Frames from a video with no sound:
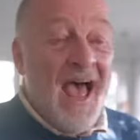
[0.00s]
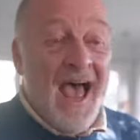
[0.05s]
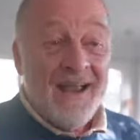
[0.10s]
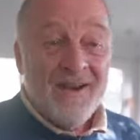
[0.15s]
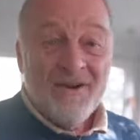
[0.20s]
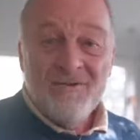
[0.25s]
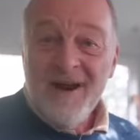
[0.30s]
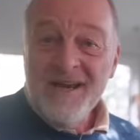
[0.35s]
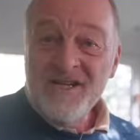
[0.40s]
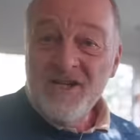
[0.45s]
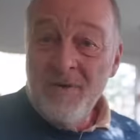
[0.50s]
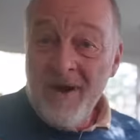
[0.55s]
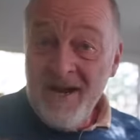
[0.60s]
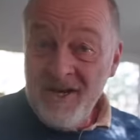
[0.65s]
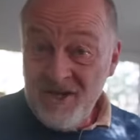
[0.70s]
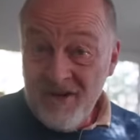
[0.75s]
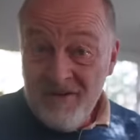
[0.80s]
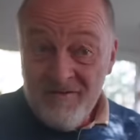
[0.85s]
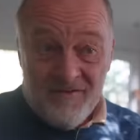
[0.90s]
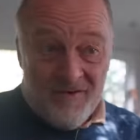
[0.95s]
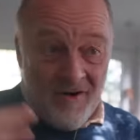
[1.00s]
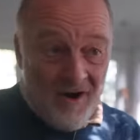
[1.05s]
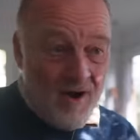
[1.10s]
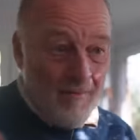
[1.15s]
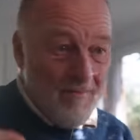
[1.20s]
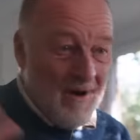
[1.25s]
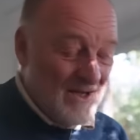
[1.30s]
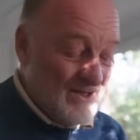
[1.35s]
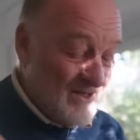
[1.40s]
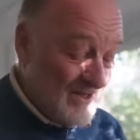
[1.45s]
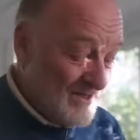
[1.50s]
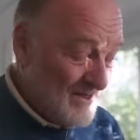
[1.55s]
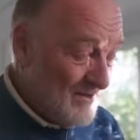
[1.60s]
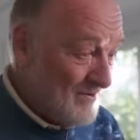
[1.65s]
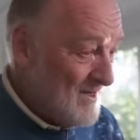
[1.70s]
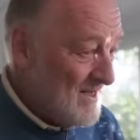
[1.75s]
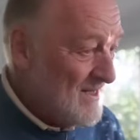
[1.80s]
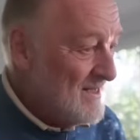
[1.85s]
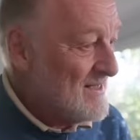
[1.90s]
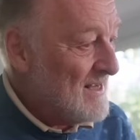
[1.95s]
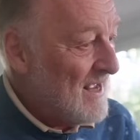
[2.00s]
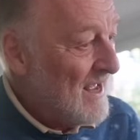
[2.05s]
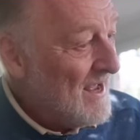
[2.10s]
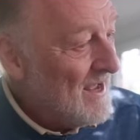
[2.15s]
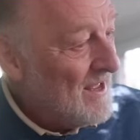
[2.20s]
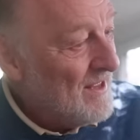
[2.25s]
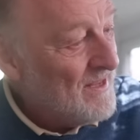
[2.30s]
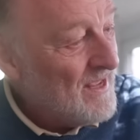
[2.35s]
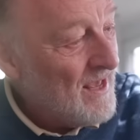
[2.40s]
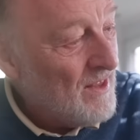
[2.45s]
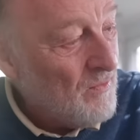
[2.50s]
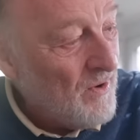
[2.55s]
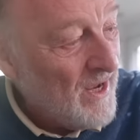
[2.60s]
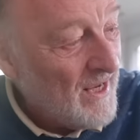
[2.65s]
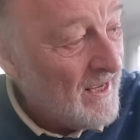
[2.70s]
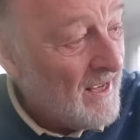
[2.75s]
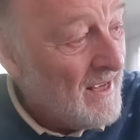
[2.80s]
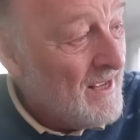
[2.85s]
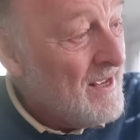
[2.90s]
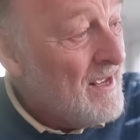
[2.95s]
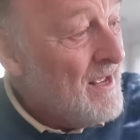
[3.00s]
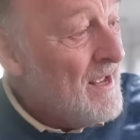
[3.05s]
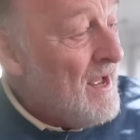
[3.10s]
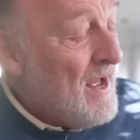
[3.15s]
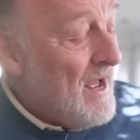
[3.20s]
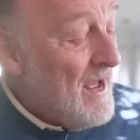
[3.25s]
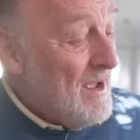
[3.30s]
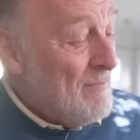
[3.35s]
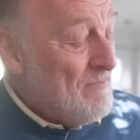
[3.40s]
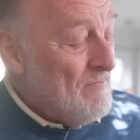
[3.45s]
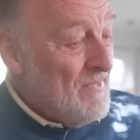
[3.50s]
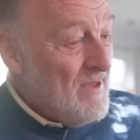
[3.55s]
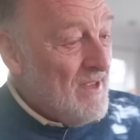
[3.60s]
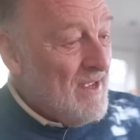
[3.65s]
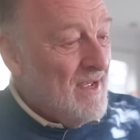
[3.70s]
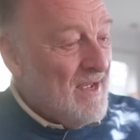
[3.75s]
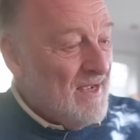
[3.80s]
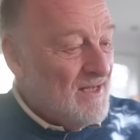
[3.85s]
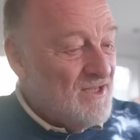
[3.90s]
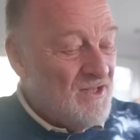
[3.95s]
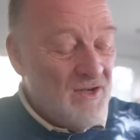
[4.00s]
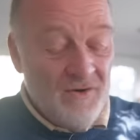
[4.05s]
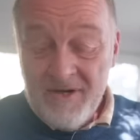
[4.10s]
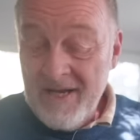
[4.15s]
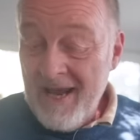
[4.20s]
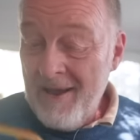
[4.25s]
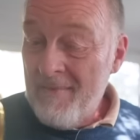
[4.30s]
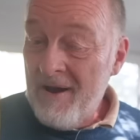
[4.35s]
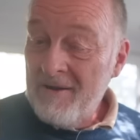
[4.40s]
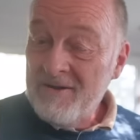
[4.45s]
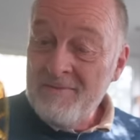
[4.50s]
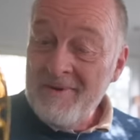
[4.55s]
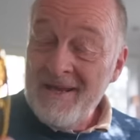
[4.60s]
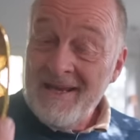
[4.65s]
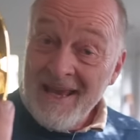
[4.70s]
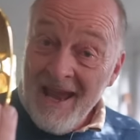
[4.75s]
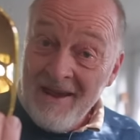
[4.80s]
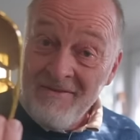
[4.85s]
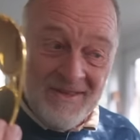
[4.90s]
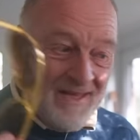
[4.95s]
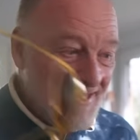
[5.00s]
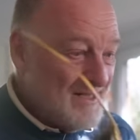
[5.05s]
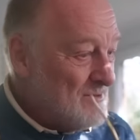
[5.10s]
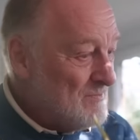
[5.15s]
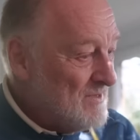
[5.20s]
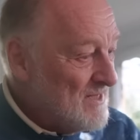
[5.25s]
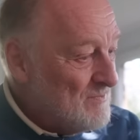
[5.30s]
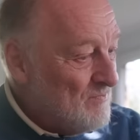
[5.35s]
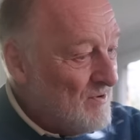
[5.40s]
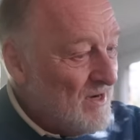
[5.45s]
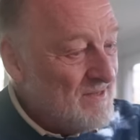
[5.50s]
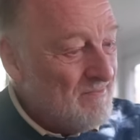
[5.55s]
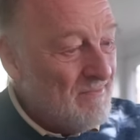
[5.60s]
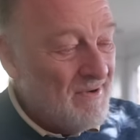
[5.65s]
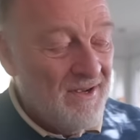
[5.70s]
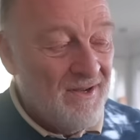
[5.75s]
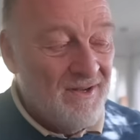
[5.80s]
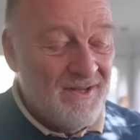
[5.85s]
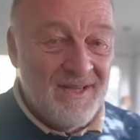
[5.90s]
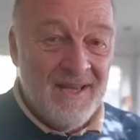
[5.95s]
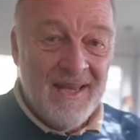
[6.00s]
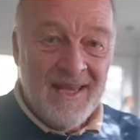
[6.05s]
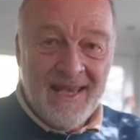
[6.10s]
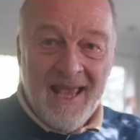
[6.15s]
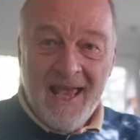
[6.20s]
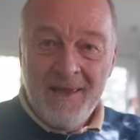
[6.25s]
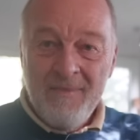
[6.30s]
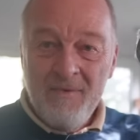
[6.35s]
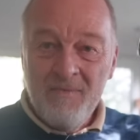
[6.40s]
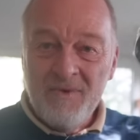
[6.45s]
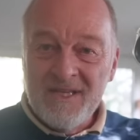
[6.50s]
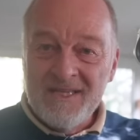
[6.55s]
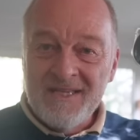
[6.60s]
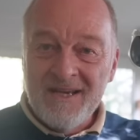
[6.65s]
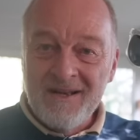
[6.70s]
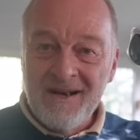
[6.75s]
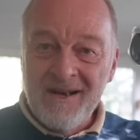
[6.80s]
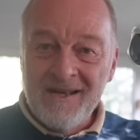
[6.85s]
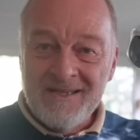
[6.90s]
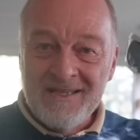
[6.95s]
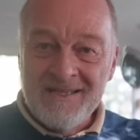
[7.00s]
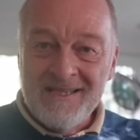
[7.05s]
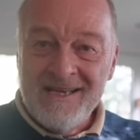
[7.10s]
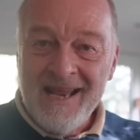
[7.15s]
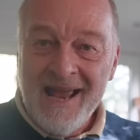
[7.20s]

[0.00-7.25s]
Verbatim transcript: At graduation for our master's degrees uh, the other week, um, a student came up to me and gave these to me as a present because he came in with the sunglasses of